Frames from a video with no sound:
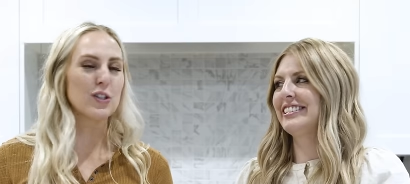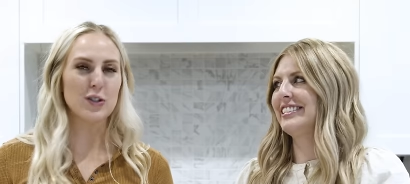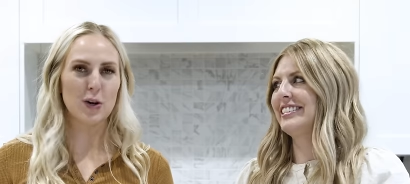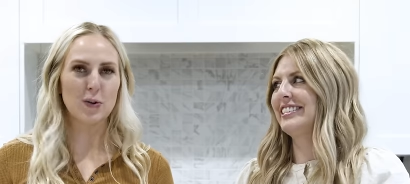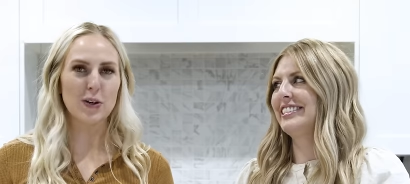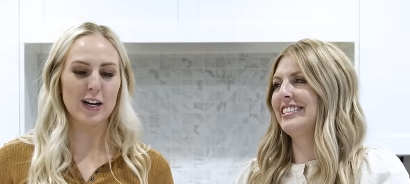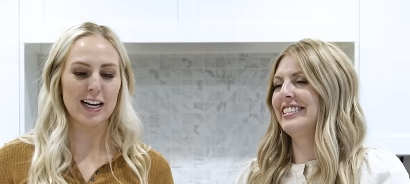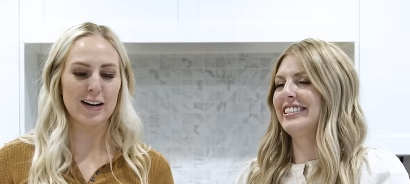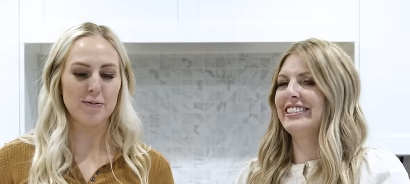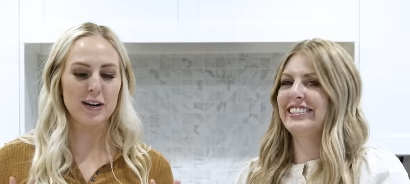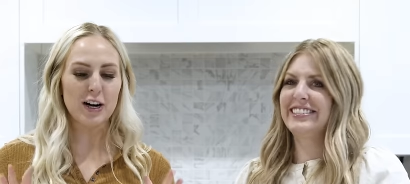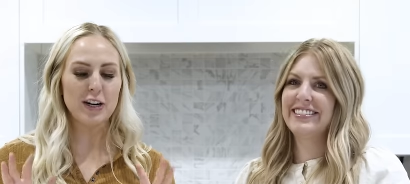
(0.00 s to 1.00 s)
Speaker 1: so good.
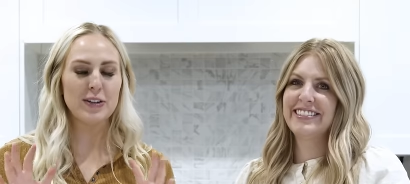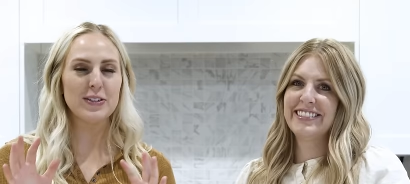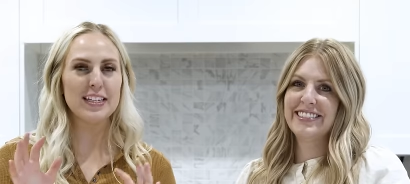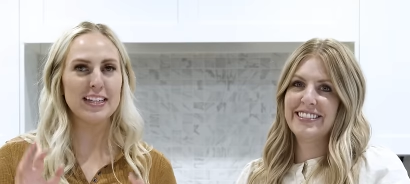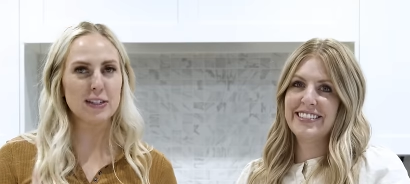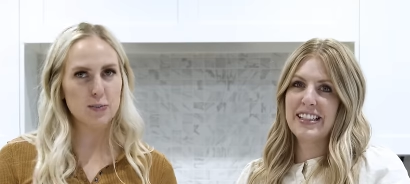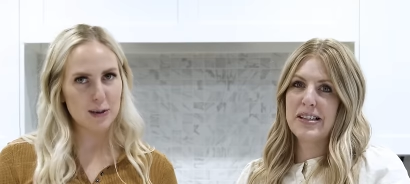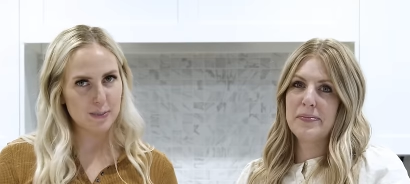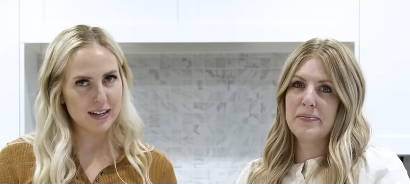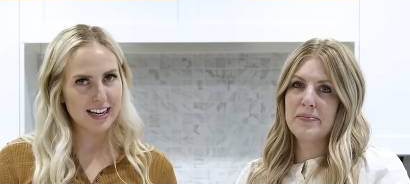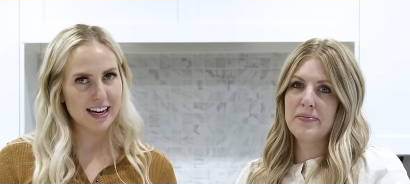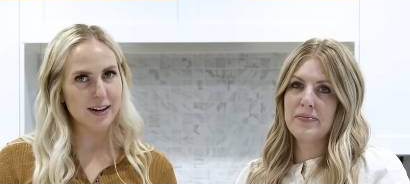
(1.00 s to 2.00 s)
And we are using sweet
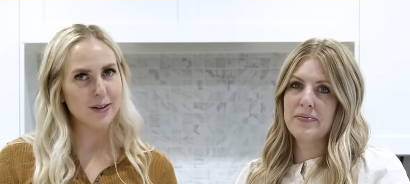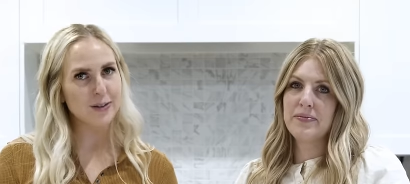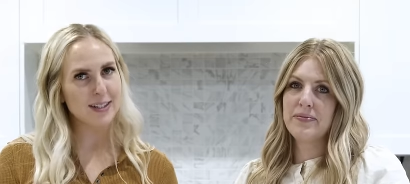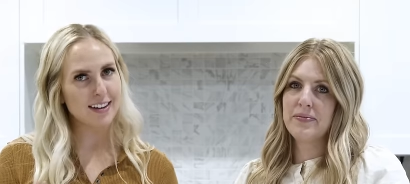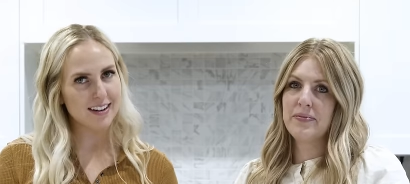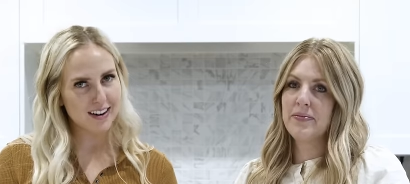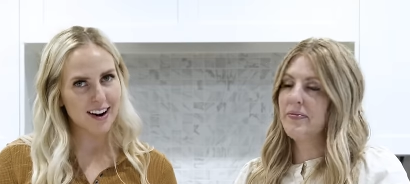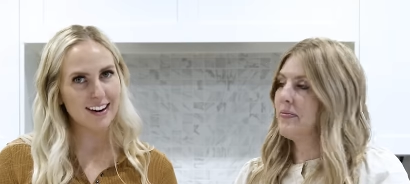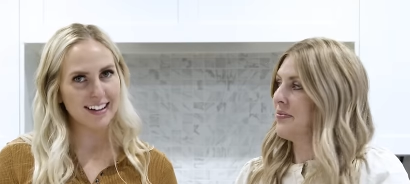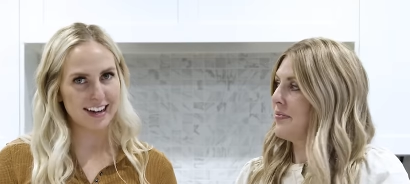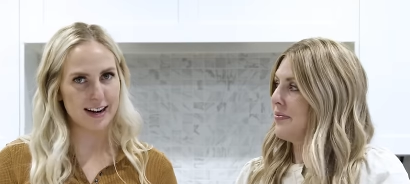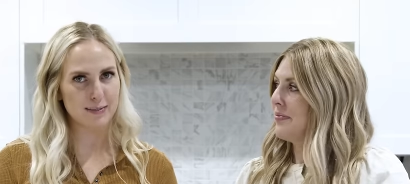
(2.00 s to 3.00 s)
potatoes,
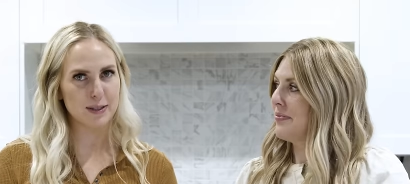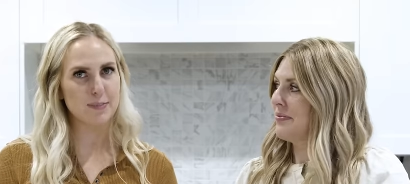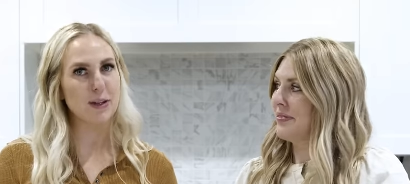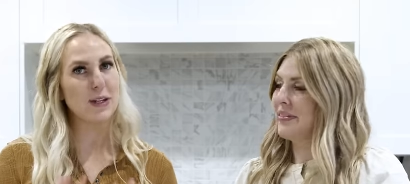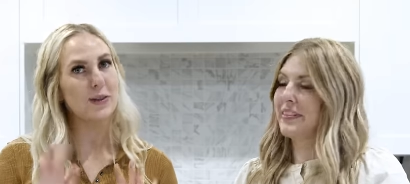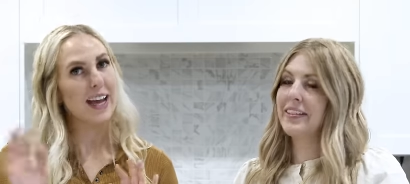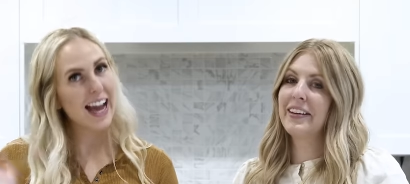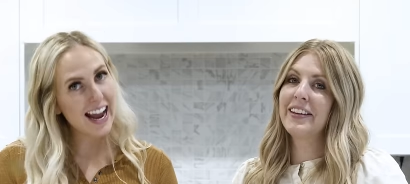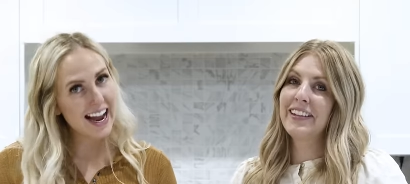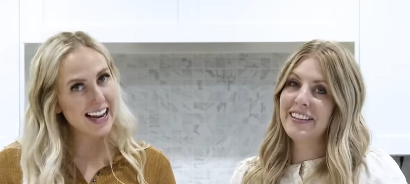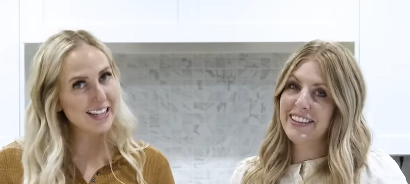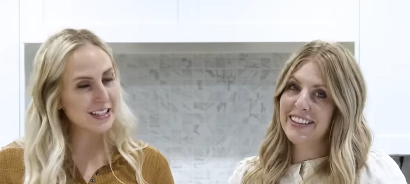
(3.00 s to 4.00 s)
not yams, but you
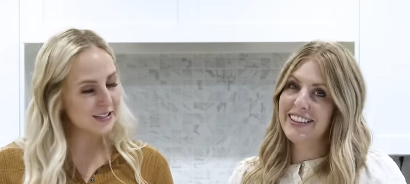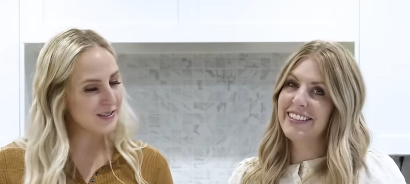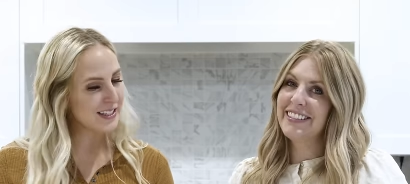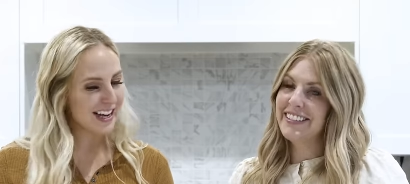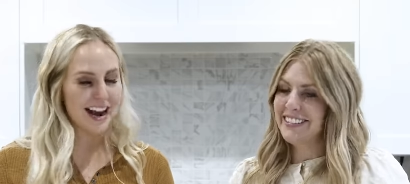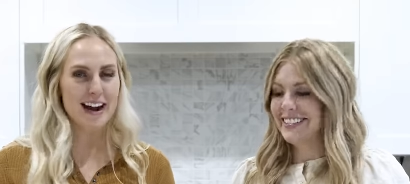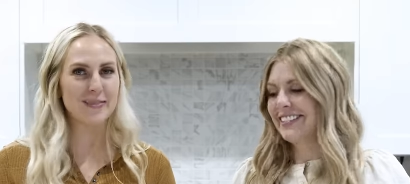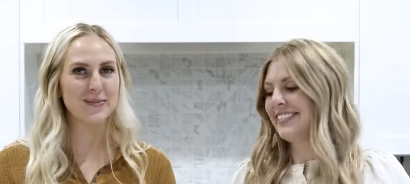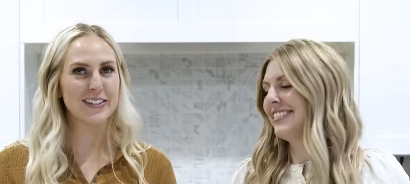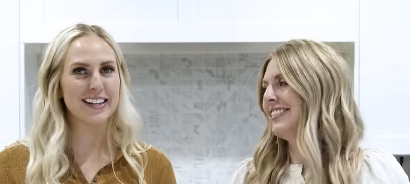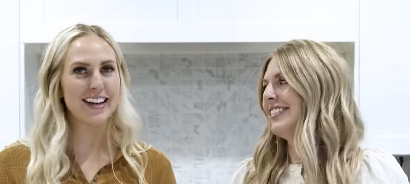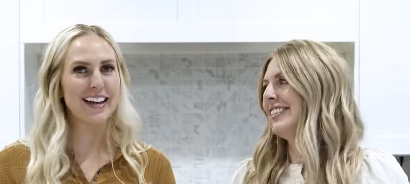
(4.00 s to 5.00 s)
can use
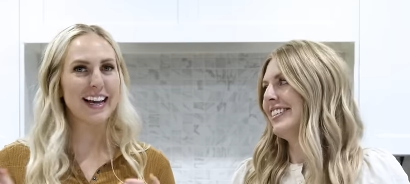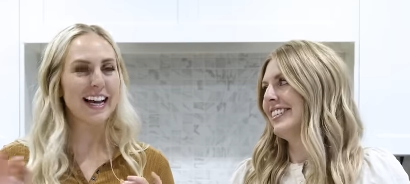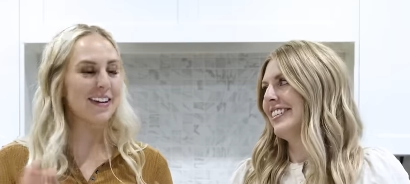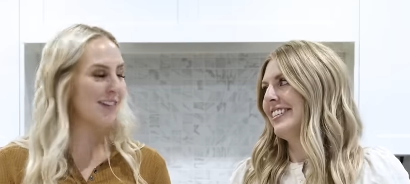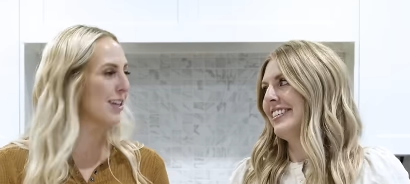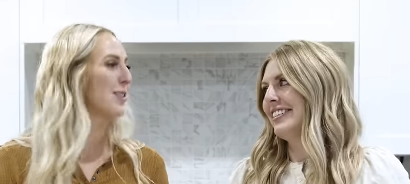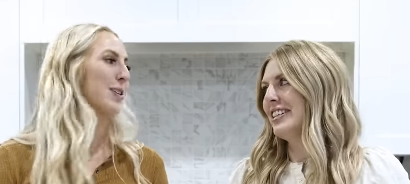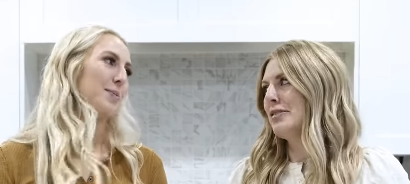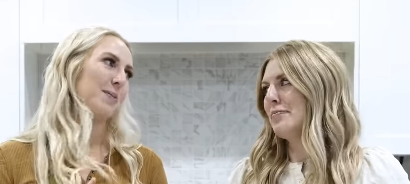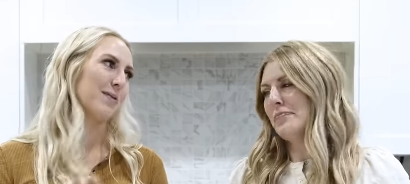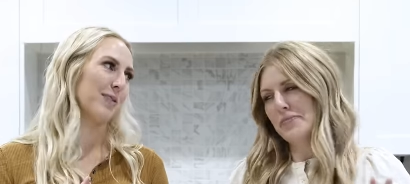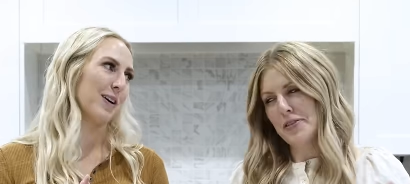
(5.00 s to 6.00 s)
yams
Speaker 2: if that's what you
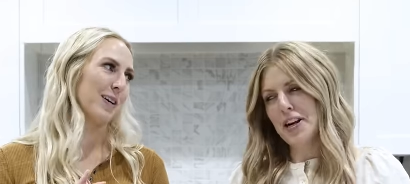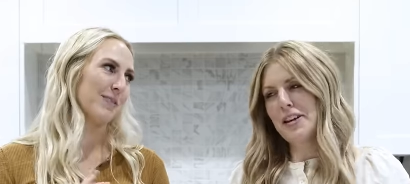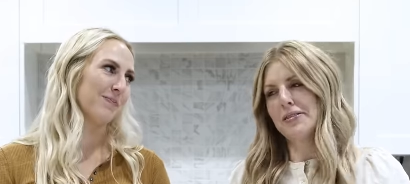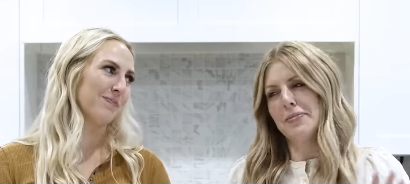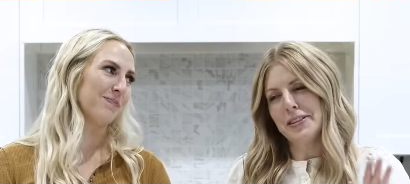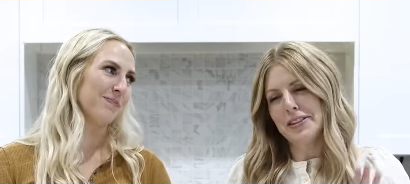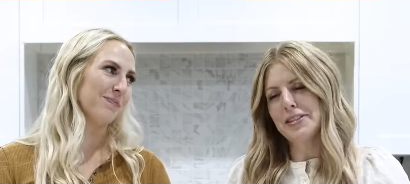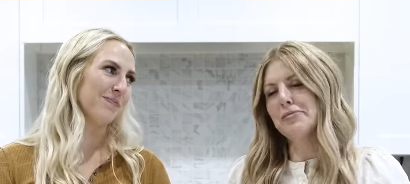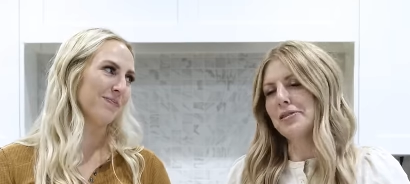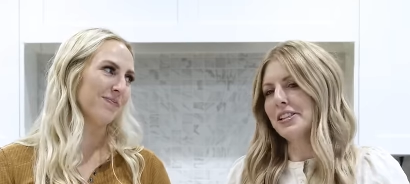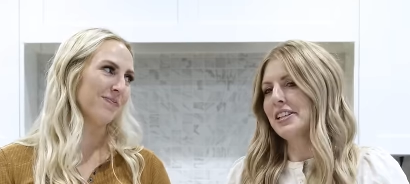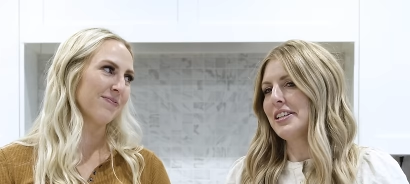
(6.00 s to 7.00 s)
prefer. Right, but this
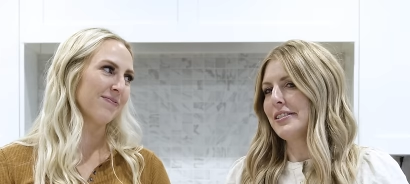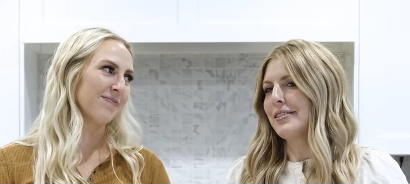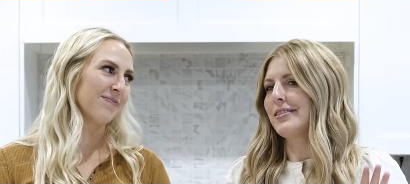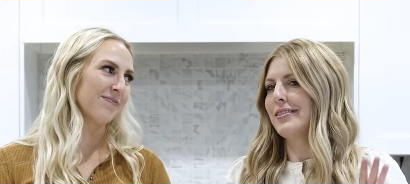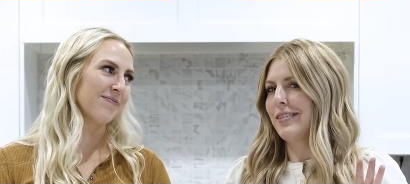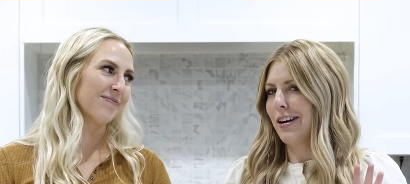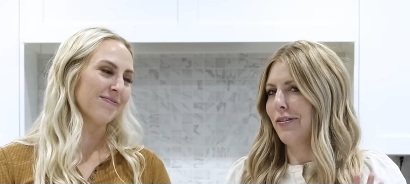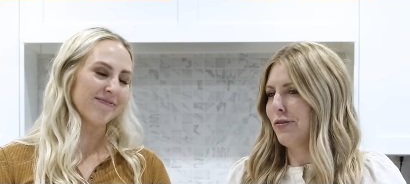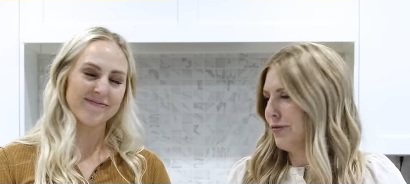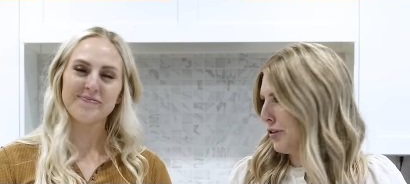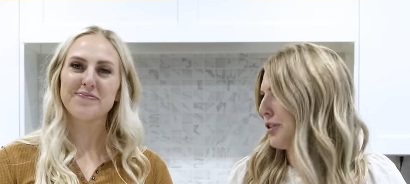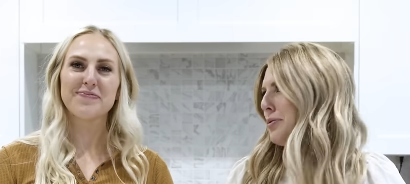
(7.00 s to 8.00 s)
really is
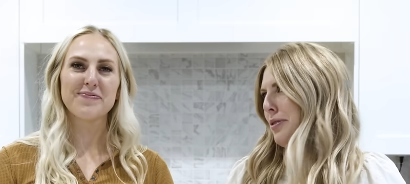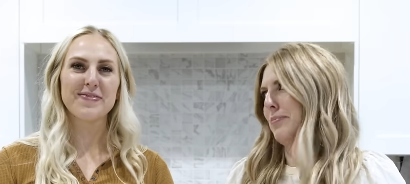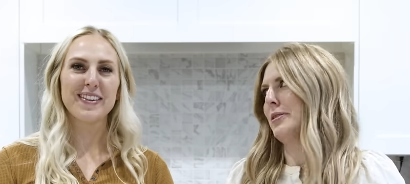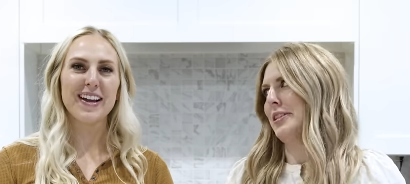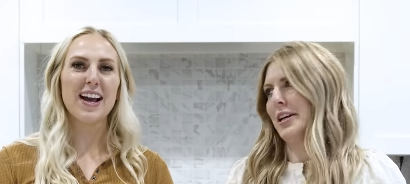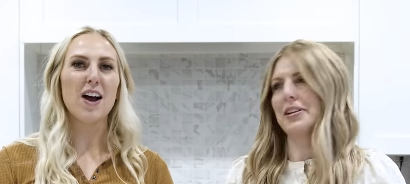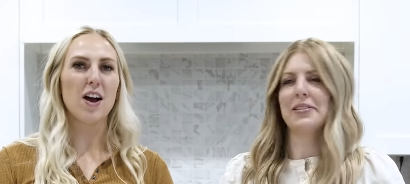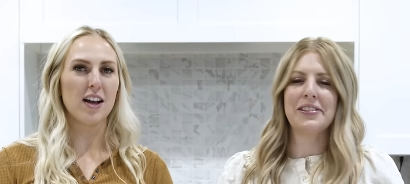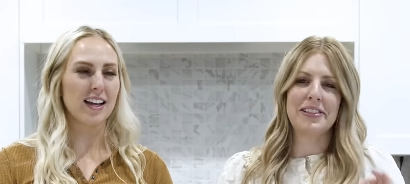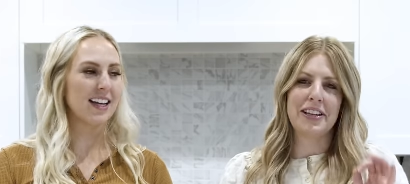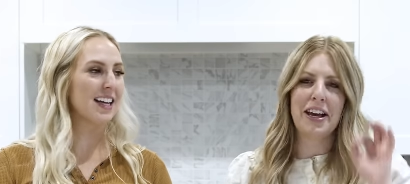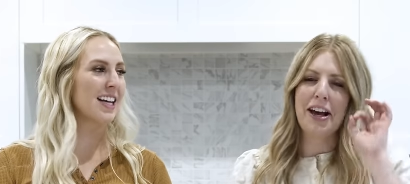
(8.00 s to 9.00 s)
for sweet
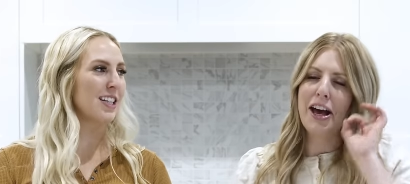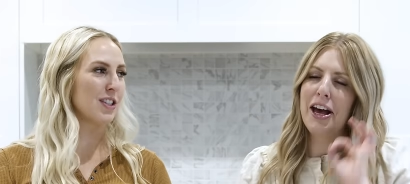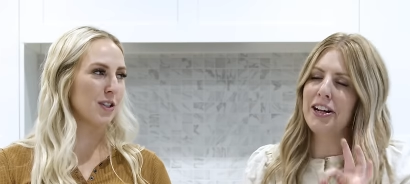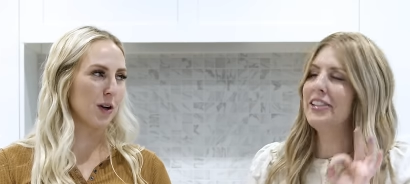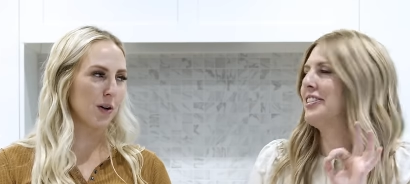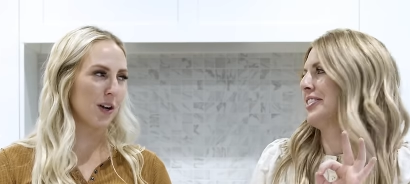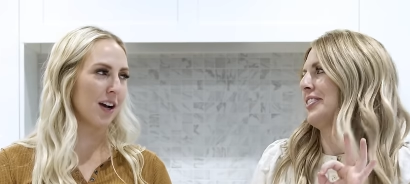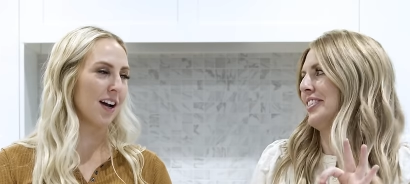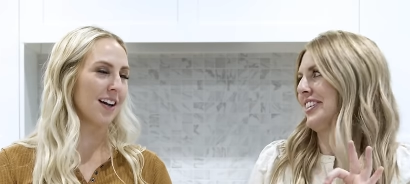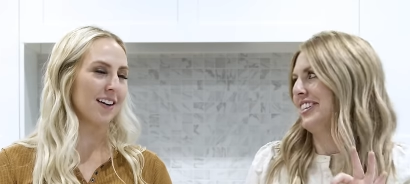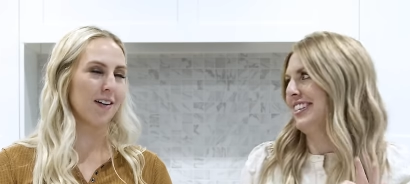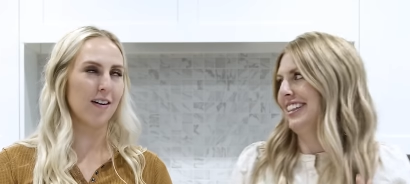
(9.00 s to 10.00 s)
potatoes. It's, and it's so good.